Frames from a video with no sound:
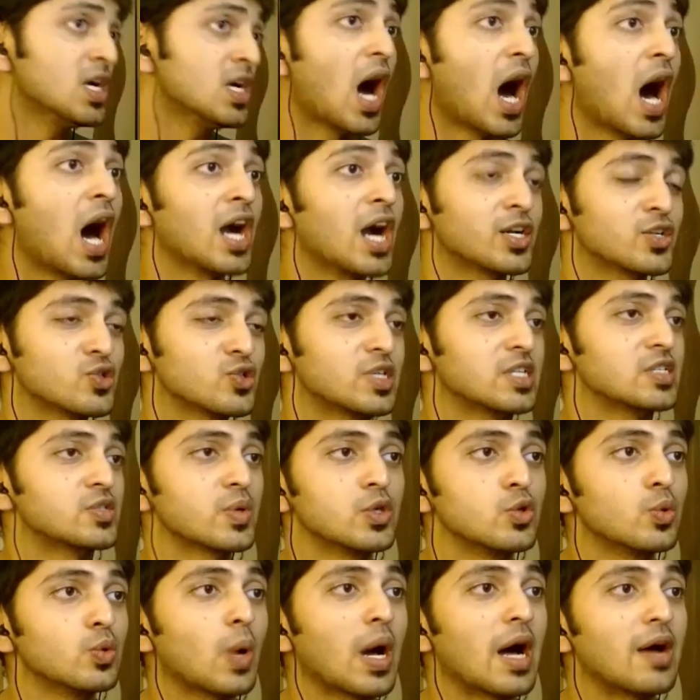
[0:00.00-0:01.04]
art. So that's why
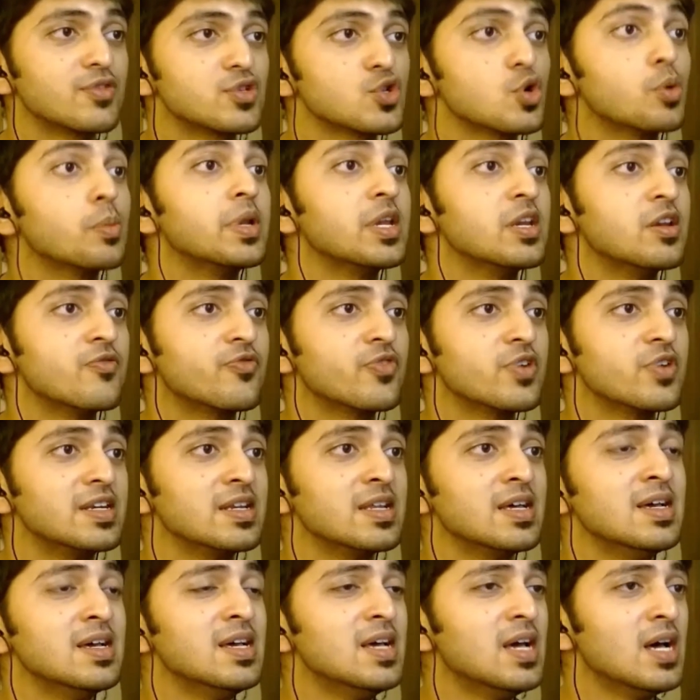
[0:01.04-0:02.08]
you have so many
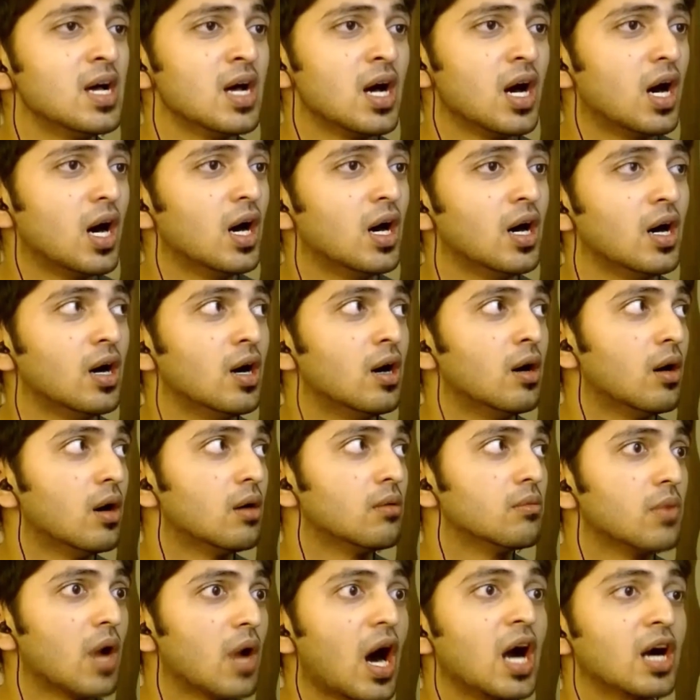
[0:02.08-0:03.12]
different
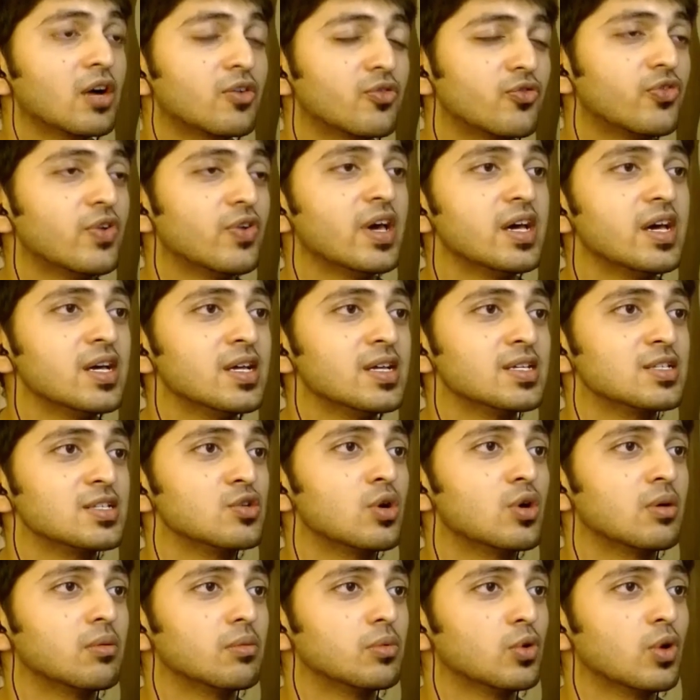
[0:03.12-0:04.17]
art fairs.
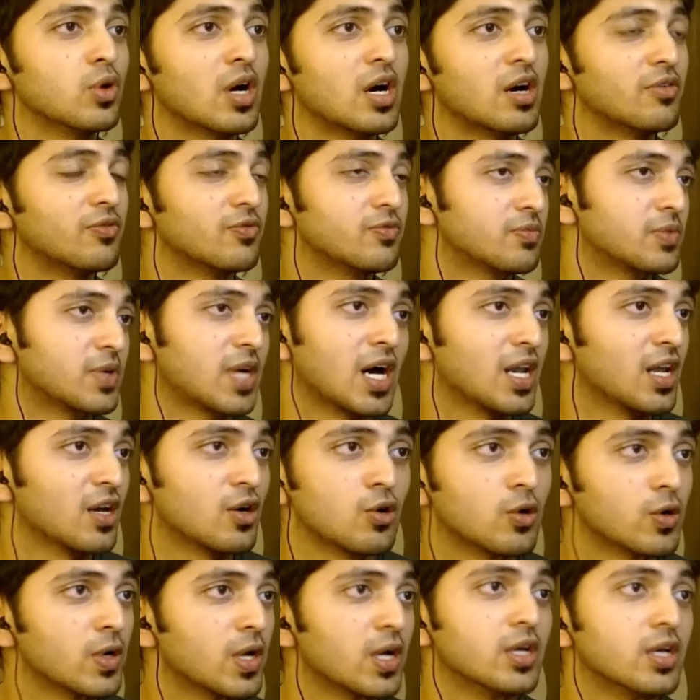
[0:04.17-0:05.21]
You have Kala
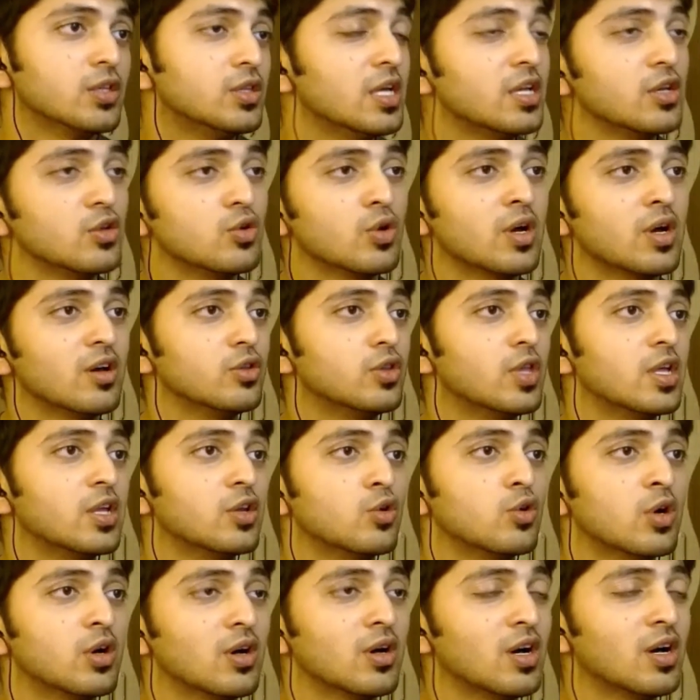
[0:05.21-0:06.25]
Ghoda, then you
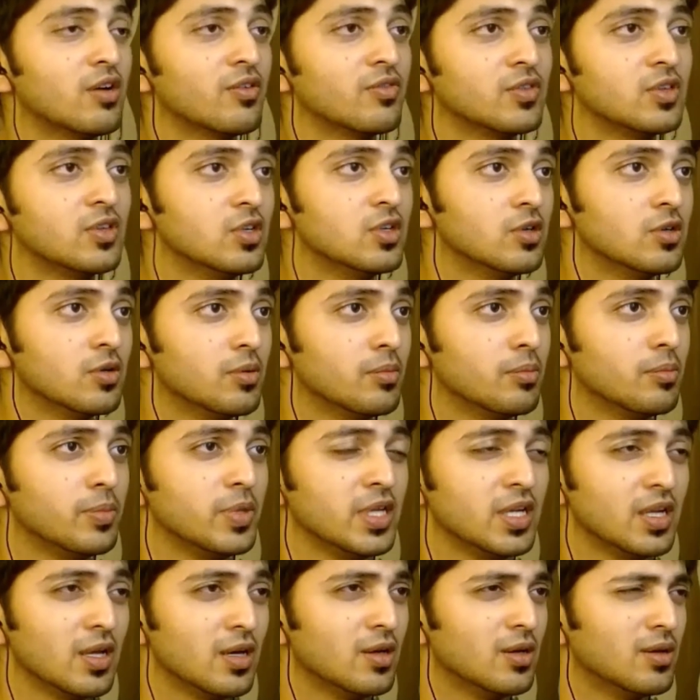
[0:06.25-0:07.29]
have
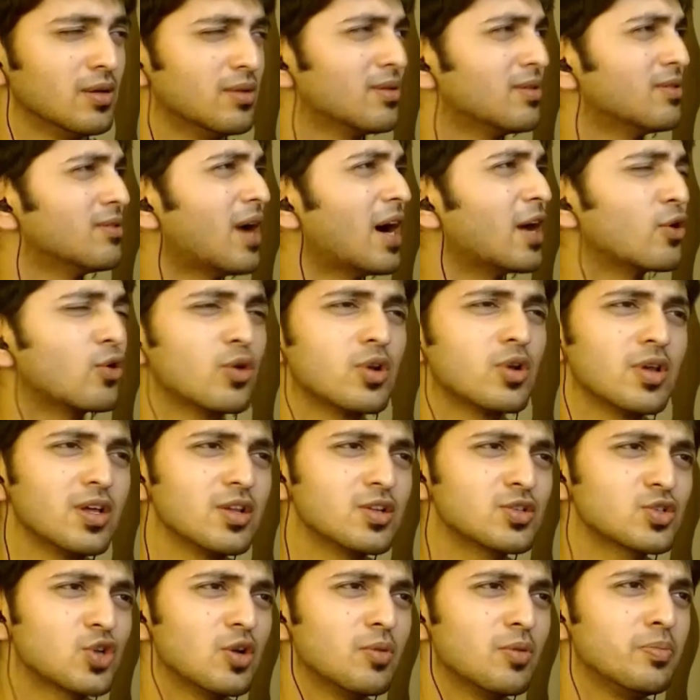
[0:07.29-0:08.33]
the I don't know,
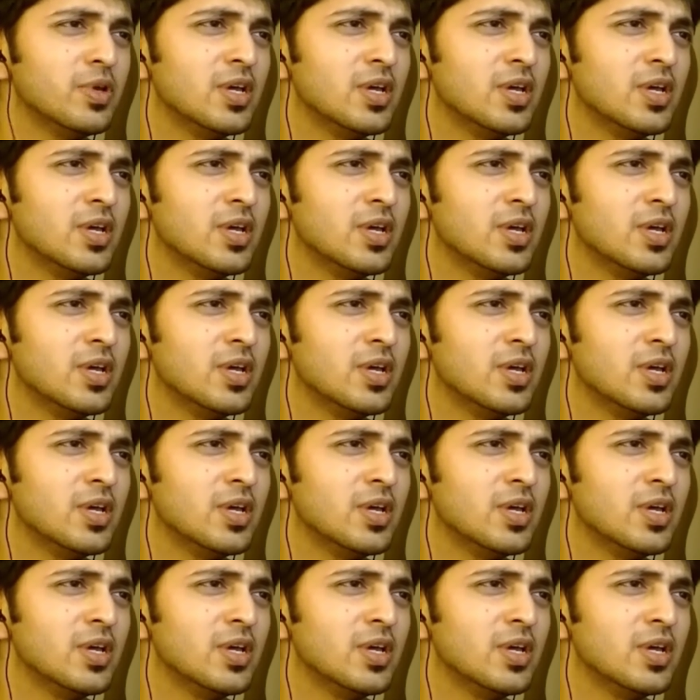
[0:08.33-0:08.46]
it's called